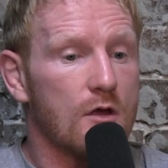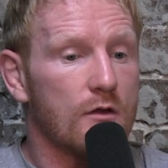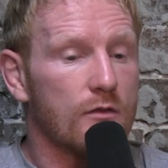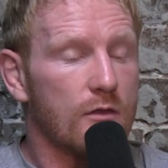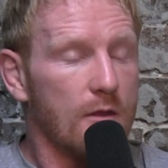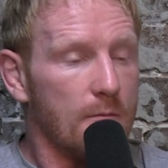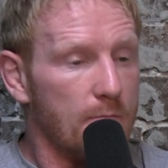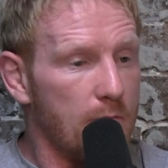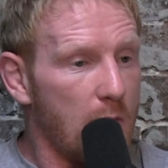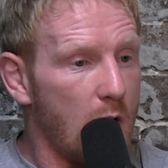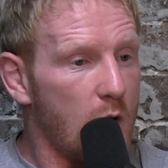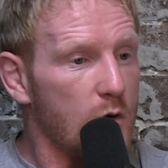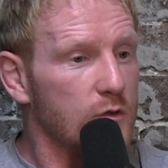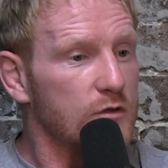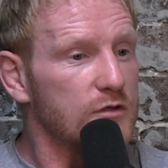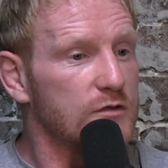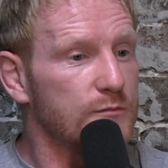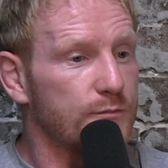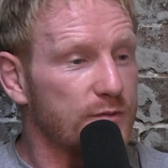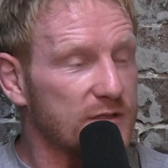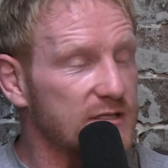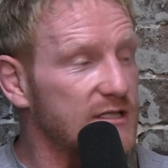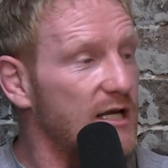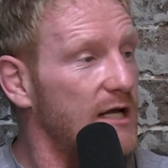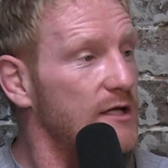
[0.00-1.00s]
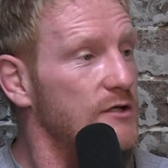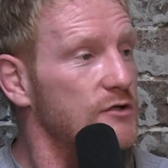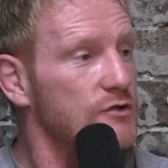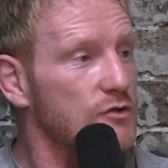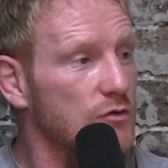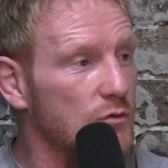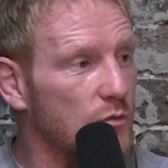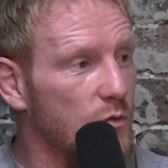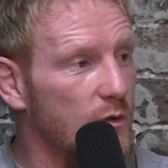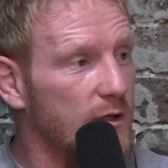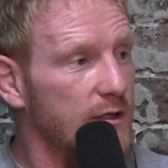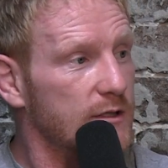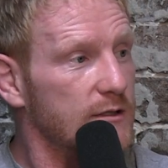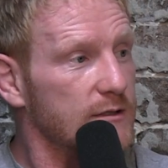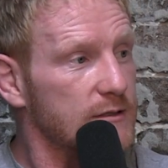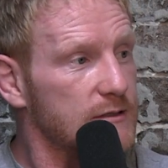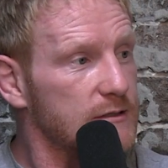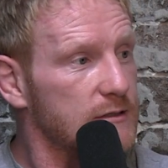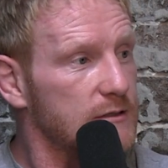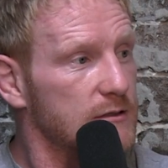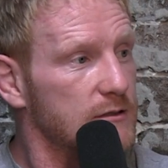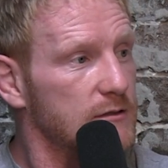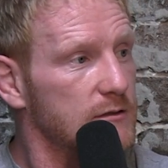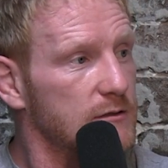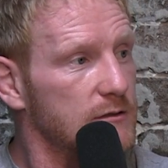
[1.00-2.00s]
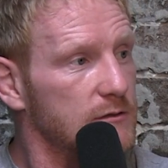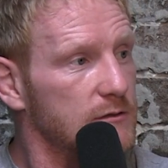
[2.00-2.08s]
the most potential winners,